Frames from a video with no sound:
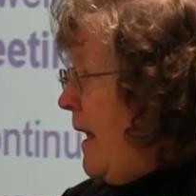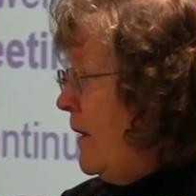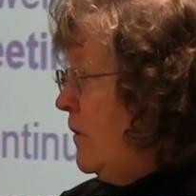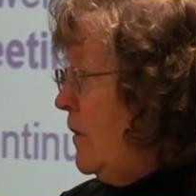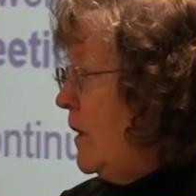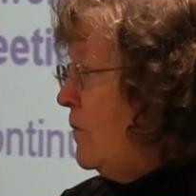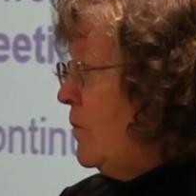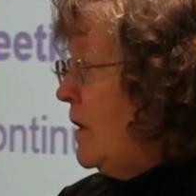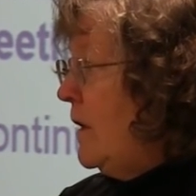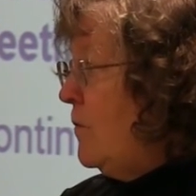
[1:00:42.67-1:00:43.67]
pattern
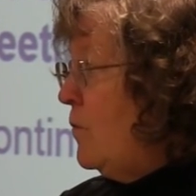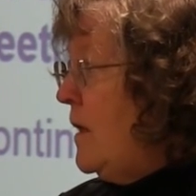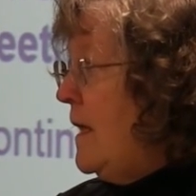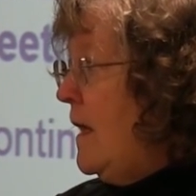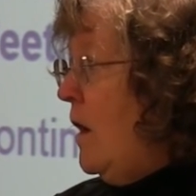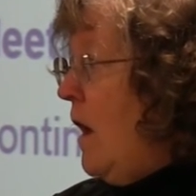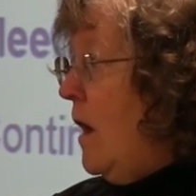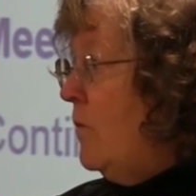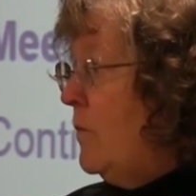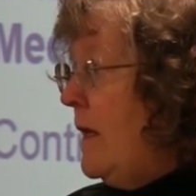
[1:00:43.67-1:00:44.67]
and really re,
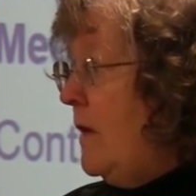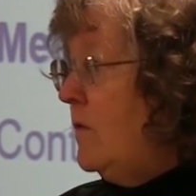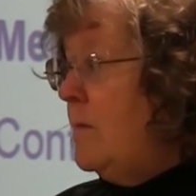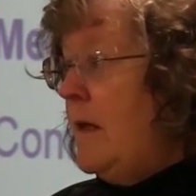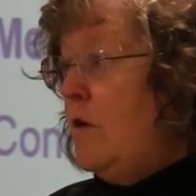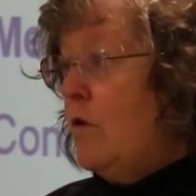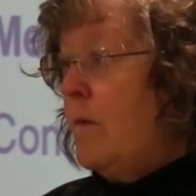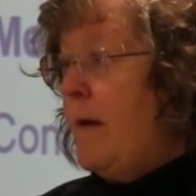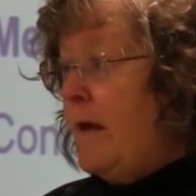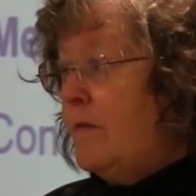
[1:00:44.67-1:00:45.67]
uh, re-estimate your
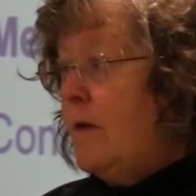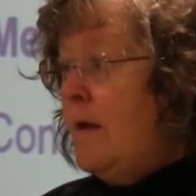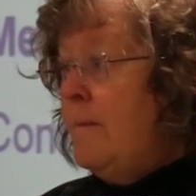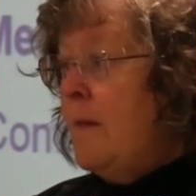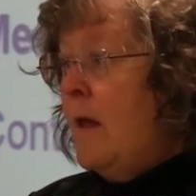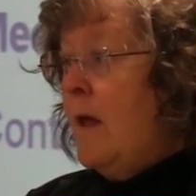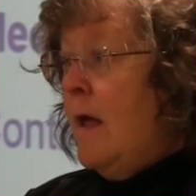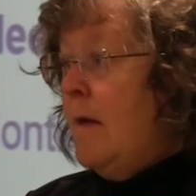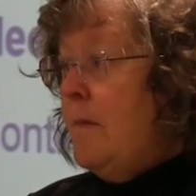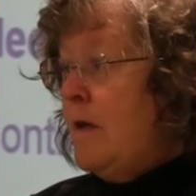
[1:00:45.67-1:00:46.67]
capacity
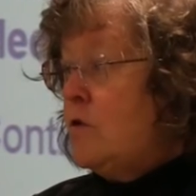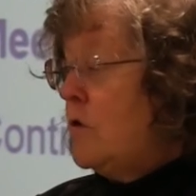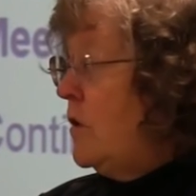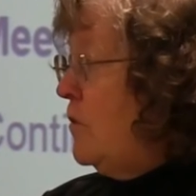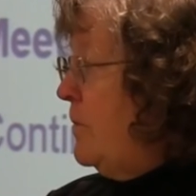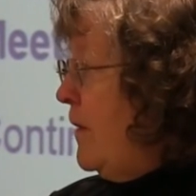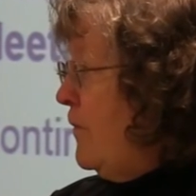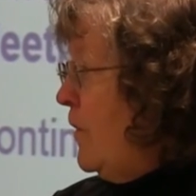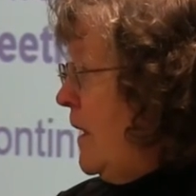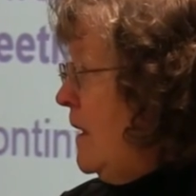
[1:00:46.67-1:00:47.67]
and make sure that you
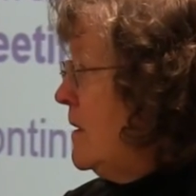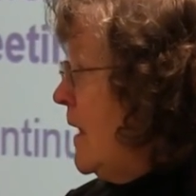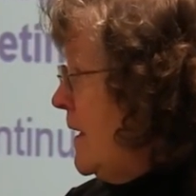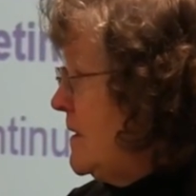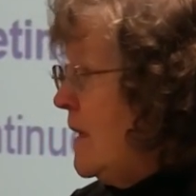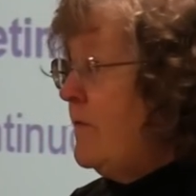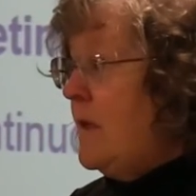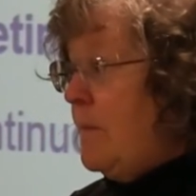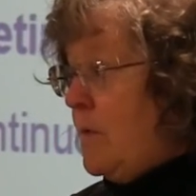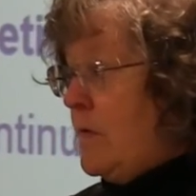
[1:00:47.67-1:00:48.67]
buffer it in to like
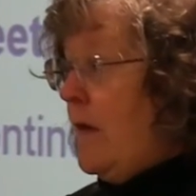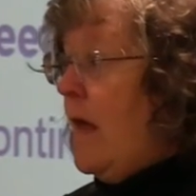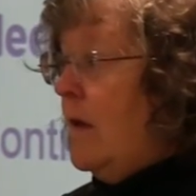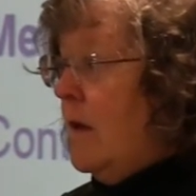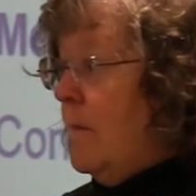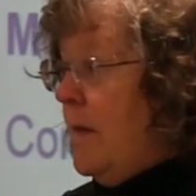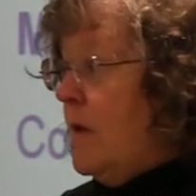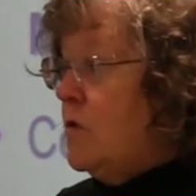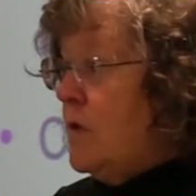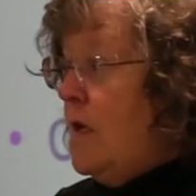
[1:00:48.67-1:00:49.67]
70%
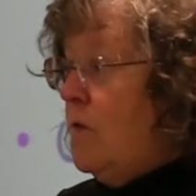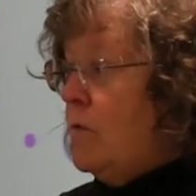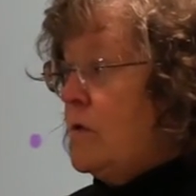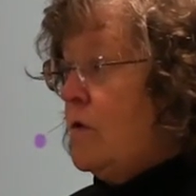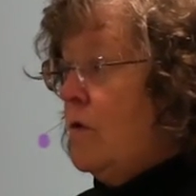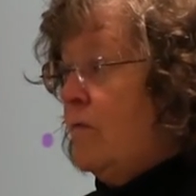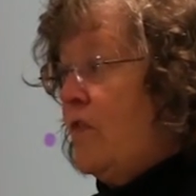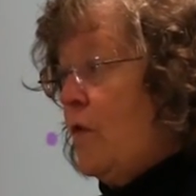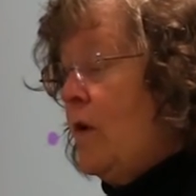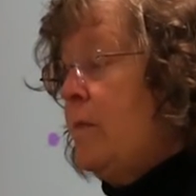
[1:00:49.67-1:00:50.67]
because you need to reserve
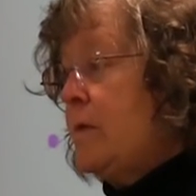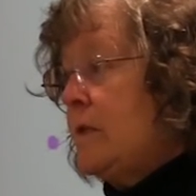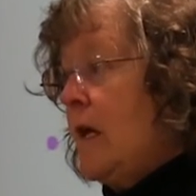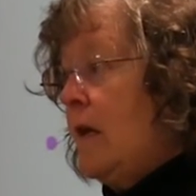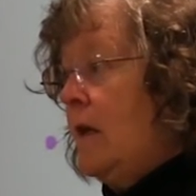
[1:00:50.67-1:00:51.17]
30%.